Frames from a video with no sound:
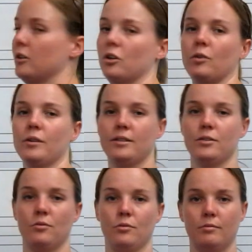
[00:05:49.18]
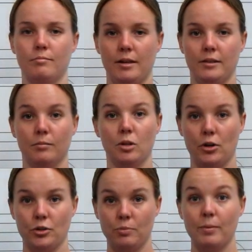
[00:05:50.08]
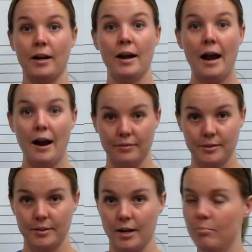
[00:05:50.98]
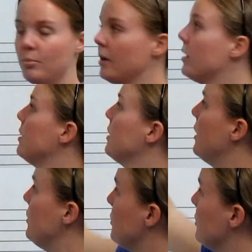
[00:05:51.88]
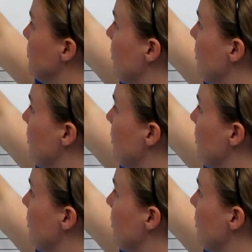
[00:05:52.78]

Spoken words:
you're going to make them larger by a half step. And you can do